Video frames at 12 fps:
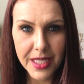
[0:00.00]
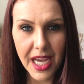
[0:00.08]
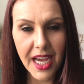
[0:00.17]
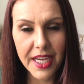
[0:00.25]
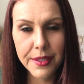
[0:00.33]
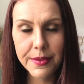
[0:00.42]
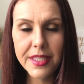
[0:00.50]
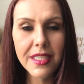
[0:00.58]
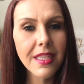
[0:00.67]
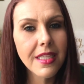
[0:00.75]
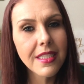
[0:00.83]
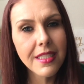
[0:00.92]
I don't
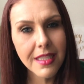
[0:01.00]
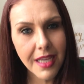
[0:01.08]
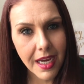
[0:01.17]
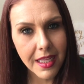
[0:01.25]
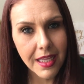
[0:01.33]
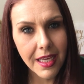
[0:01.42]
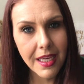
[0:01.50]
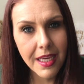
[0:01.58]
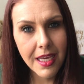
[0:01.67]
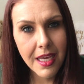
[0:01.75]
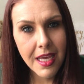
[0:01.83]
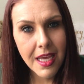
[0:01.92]
see this lightly.
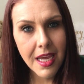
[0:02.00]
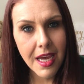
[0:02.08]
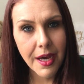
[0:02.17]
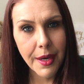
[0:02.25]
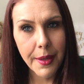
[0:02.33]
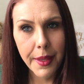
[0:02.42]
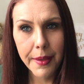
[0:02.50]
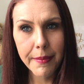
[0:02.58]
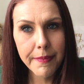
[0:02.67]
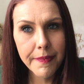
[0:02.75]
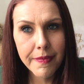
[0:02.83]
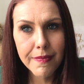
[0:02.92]
I'm
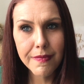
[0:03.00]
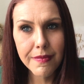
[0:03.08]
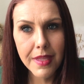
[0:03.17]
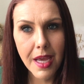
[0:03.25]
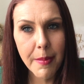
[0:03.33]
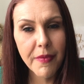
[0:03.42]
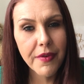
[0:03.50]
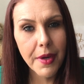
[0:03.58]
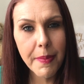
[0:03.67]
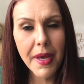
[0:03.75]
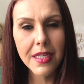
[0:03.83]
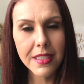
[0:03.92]
a
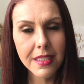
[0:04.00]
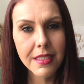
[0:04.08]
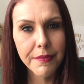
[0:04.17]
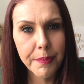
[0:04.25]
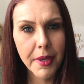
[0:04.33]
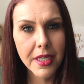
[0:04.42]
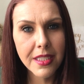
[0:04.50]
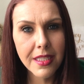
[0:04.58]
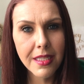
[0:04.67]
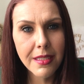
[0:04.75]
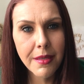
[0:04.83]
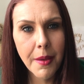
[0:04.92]
very positive
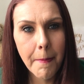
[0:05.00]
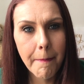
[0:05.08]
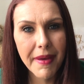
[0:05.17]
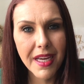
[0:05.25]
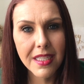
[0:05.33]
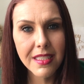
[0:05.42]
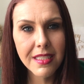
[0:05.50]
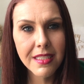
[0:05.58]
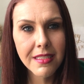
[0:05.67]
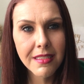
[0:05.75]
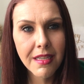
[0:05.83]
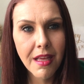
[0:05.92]
person, but
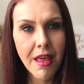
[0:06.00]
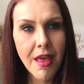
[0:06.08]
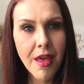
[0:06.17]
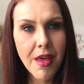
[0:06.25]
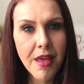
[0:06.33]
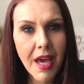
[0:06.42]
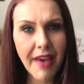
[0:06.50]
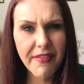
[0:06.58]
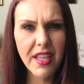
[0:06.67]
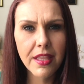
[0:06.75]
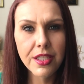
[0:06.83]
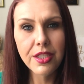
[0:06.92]

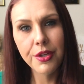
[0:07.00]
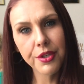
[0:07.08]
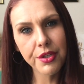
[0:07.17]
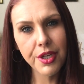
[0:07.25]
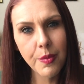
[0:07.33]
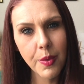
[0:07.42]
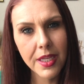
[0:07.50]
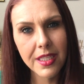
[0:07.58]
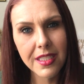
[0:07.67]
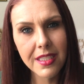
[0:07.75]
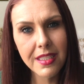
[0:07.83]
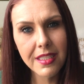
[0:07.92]
having this surgery
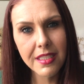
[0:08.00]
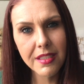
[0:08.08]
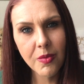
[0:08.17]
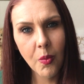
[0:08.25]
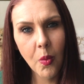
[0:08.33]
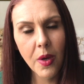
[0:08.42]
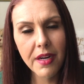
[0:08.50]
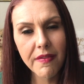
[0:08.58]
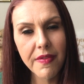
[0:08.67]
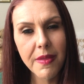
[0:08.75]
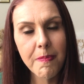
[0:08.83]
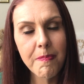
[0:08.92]
was one
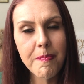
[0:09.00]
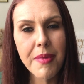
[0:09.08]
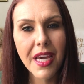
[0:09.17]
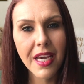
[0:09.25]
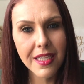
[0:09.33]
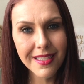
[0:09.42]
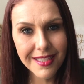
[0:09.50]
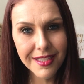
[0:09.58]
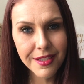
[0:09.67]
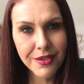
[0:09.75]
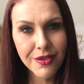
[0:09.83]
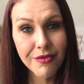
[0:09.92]
of the
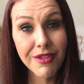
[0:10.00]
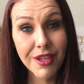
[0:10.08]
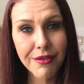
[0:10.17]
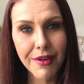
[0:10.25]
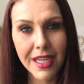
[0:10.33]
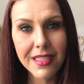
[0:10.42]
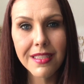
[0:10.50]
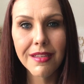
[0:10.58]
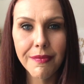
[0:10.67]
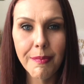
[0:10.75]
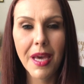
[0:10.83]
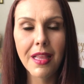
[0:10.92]
biggest regrets
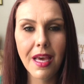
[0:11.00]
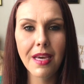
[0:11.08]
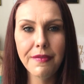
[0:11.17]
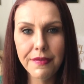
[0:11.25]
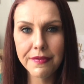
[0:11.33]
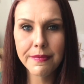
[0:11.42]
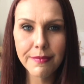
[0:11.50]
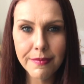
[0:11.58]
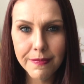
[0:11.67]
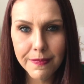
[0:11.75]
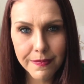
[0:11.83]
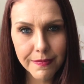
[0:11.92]
of my life.
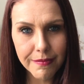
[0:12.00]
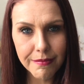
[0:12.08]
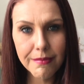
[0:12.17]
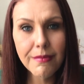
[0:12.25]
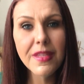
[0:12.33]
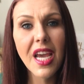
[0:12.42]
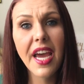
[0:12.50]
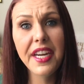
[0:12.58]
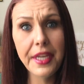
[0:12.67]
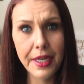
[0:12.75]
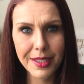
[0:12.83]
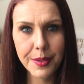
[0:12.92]

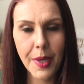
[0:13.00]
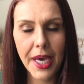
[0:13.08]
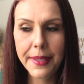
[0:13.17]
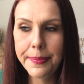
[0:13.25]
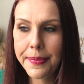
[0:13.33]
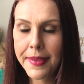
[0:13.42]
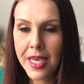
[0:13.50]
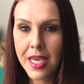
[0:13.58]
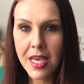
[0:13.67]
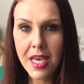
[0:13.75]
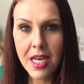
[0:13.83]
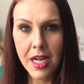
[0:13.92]
And here's why.
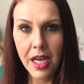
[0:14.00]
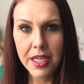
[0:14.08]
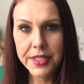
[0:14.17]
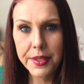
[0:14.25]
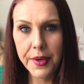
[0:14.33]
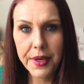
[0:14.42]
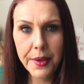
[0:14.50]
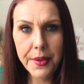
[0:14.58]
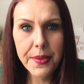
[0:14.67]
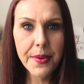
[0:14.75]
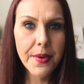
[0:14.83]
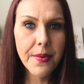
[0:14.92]
So I go
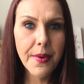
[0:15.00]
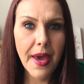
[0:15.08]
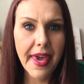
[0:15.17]
through,